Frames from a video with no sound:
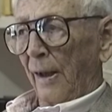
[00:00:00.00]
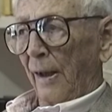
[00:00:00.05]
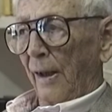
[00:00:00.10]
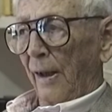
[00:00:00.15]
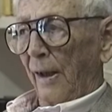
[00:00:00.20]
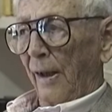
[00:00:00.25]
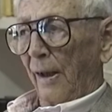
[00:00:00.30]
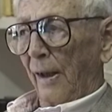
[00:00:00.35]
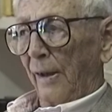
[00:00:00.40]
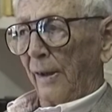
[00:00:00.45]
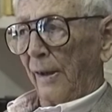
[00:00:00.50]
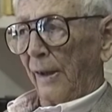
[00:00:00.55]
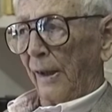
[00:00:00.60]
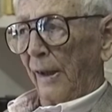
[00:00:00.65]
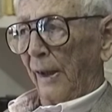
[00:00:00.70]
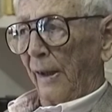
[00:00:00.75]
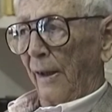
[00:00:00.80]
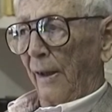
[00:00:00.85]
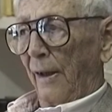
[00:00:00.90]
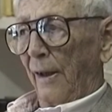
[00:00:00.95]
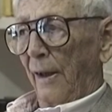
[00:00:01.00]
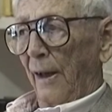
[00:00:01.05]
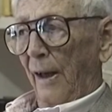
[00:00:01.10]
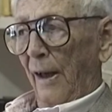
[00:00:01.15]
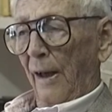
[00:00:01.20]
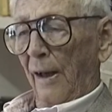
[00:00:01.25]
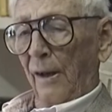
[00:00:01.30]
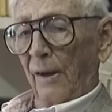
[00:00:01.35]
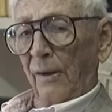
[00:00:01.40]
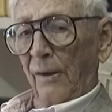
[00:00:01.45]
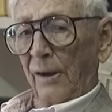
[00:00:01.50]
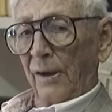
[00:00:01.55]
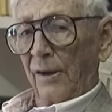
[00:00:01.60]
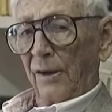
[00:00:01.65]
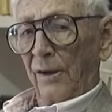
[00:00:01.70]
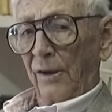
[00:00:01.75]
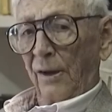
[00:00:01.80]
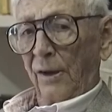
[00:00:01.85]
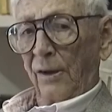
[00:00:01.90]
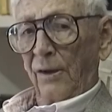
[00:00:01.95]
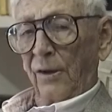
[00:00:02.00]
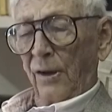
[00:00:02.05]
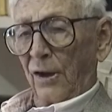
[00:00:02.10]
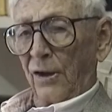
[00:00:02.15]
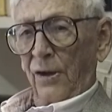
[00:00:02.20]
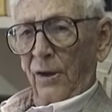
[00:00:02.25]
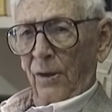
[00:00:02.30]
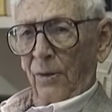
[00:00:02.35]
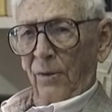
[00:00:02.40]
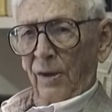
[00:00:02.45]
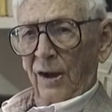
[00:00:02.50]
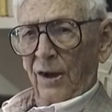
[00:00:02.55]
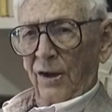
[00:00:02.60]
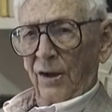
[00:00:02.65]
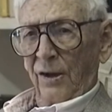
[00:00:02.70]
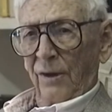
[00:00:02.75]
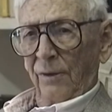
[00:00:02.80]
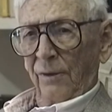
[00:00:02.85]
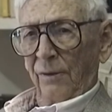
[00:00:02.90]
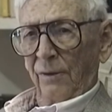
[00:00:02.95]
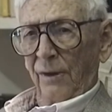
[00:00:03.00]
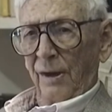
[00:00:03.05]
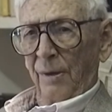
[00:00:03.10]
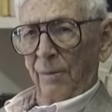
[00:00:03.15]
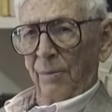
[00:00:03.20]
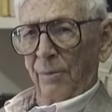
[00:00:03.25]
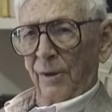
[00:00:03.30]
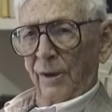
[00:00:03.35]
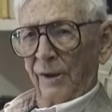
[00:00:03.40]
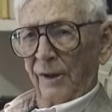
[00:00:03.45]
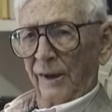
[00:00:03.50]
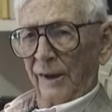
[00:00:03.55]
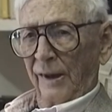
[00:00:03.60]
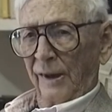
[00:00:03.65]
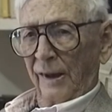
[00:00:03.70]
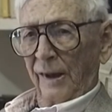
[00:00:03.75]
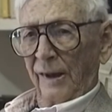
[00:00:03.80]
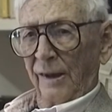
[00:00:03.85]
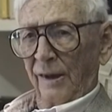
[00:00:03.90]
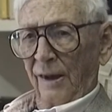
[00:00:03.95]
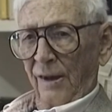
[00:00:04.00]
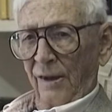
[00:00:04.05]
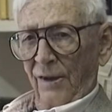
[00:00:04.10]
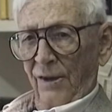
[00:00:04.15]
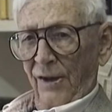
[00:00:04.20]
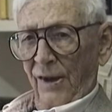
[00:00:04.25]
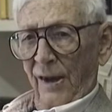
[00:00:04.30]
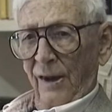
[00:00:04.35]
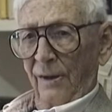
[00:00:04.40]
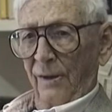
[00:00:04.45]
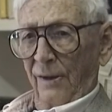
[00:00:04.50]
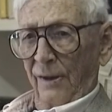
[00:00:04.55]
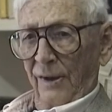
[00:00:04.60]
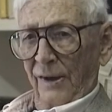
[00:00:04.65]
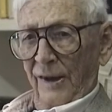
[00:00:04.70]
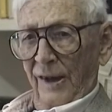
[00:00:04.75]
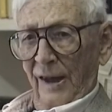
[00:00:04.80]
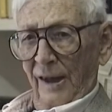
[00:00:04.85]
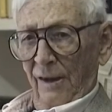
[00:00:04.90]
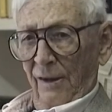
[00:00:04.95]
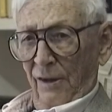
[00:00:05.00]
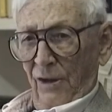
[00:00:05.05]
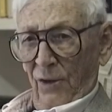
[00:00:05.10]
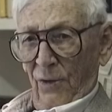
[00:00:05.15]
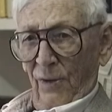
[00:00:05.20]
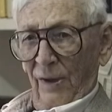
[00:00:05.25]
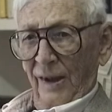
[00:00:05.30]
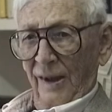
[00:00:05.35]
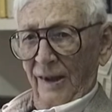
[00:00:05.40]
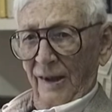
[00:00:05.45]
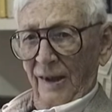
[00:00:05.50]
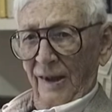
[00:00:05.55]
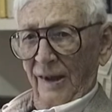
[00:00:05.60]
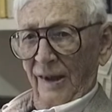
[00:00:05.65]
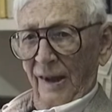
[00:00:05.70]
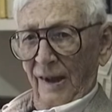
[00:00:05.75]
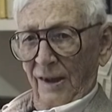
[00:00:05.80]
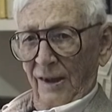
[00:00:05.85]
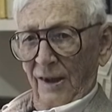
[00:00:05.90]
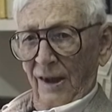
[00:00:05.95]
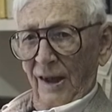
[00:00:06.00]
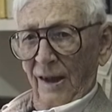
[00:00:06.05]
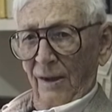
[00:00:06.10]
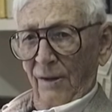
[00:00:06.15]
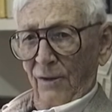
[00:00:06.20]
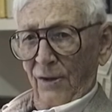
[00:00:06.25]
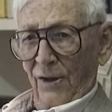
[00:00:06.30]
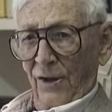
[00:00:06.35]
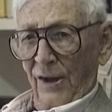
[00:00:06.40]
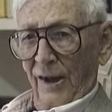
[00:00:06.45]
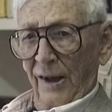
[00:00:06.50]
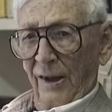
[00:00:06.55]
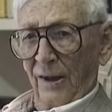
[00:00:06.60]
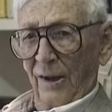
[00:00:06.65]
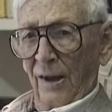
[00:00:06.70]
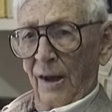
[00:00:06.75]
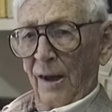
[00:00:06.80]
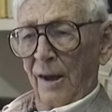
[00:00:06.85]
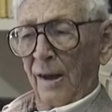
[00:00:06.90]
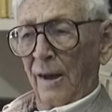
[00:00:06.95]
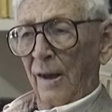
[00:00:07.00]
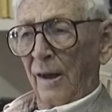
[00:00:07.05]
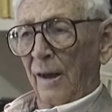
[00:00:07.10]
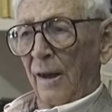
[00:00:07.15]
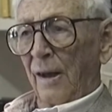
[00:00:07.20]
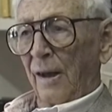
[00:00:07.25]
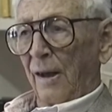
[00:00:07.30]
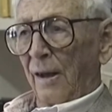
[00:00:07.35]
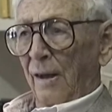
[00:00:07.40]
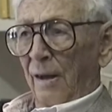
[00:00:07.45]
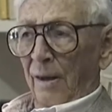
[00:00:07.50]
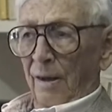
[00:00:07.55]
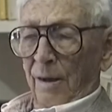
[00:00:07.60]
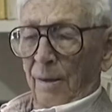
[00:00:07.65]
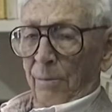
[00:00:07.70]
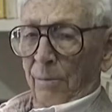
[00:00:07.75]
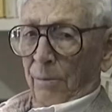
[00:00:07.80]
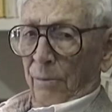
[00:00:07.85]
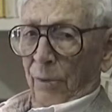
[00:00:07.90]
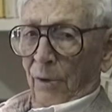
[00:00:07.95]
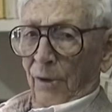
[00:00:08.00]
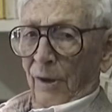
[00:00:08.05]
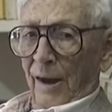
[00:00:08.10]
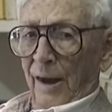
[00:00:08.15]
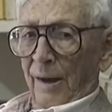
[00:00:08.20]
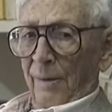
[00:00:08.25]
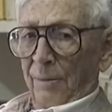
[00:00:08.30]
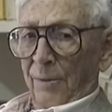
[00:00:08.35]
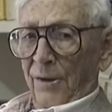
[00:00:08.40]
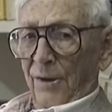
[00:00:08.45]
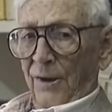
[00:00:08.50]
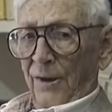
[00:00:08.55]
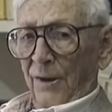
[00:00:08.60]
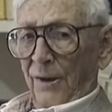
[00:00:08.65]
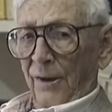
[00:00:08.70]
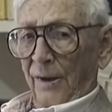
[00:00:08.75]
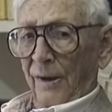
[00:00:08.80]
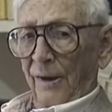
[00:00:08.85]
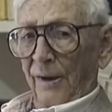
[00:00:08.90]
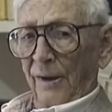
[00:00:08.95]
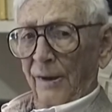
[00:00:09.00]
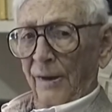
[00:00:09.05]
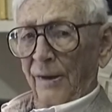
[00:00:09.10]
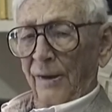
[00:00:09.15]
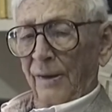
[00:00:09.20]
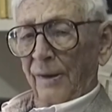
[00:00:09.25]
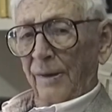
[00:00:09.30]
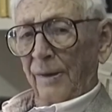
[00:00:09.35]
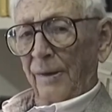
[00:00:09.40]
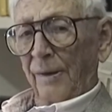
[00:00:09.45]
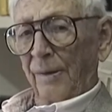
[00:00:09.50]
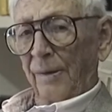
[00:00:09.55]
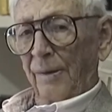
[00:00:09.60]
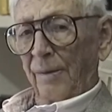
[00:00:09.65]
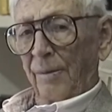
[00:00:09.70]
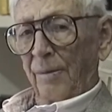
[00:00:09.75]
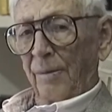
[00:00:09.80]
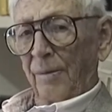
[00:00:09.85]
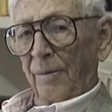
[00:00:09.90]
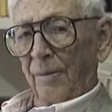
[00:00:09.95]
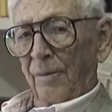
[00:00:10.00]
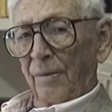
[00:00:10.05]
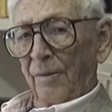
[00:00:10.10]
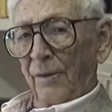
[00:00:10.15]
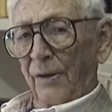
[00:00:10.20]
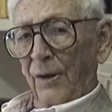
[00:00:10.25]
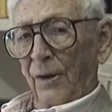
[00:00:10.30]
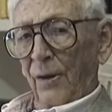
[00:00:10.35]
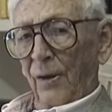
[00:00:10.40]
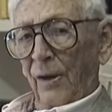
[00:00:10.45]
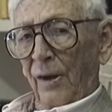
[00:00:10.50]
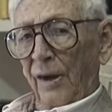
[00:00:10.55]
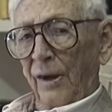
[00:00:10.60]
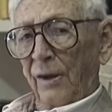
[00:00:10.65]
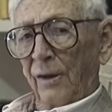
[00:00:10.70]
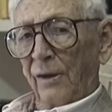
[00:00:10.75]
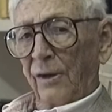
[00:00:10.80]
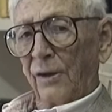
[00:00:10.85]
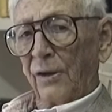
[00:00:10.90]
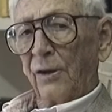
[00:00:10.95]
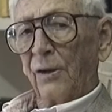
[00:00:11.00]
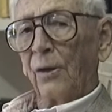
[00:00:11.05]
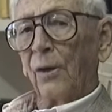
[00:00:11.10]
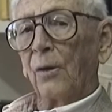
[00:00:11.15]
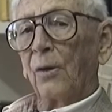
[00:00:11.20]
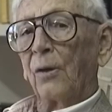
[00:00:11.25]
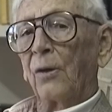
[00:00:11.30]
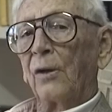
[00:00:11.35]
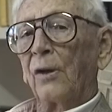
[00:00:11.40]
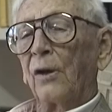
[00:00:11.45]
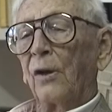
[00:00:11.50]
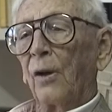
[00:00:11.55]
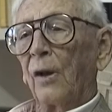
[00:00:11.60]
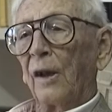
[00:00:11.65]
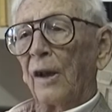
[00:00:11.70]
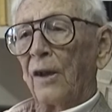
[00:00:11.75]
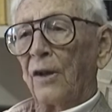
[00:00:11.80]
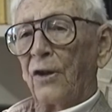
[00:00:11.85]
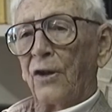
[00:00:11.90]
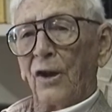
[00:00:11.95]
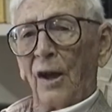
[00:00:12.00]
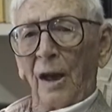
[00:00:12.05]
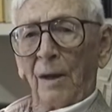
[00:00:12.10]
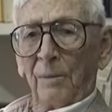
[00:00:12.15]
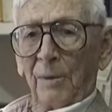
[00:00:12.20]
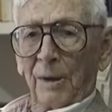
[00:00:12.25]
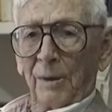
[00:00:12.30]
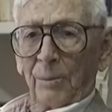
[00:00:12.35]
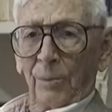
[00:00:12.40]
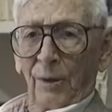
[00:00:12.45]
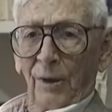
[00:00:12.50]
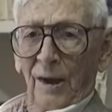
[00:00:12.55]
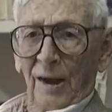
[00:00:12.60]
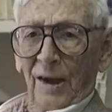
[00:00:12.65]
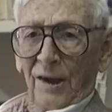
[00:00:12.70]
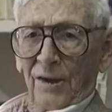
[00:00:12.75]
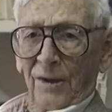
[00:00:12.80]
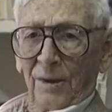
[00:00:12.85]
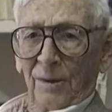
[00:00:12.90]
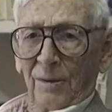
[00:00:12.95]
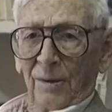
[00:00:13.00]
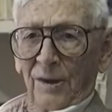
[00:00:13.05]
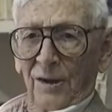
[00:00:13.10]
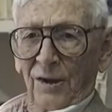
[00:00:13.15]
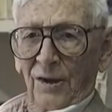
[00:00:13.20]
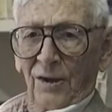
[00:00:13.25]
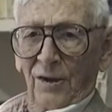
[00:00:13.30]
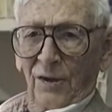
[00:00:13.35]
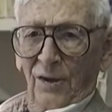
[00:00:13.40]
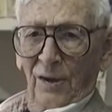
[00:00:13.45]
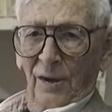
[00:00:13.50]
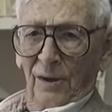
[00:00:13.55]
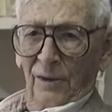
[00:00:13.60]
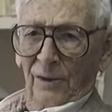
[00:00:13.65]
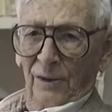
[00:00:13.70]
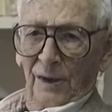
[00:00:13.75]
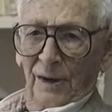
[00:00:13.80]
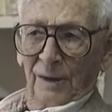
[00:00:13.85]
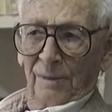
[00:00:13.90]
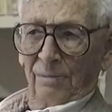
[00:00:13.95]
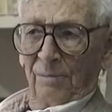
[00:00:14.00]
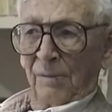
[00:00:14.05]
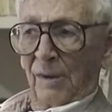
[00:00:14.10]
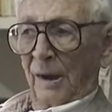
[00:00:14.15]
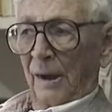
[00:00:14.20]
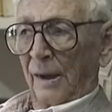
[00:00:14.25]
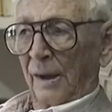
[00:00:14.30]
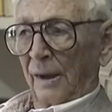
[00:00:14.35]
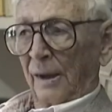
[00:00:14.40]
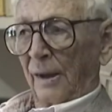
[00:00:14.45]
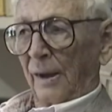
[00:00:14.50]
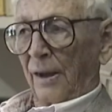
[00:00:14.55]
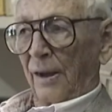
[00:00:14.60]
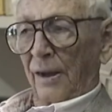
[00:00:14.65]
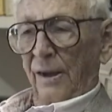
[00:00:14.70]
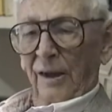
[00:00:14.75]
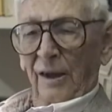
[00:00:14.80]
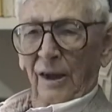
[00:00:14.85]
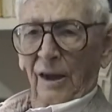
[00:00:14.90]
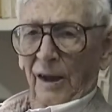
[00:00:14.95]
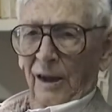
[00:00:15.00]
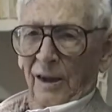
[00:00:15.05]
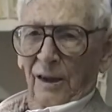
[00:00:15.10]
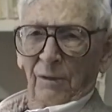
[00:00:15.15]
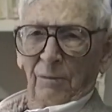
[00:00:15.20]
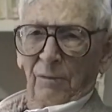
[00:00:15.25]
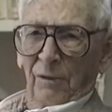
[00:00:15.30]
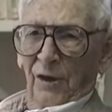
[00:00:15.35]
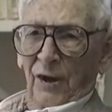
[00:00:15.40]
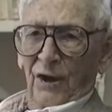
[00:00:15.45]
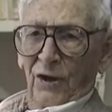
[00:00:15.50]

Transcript: And I think now it's just a question of rebuilding that center of the town, strengthening that town center. Perhaps uh, the Orleans, Orleans Shopping Plaza, which is sort of a, getting very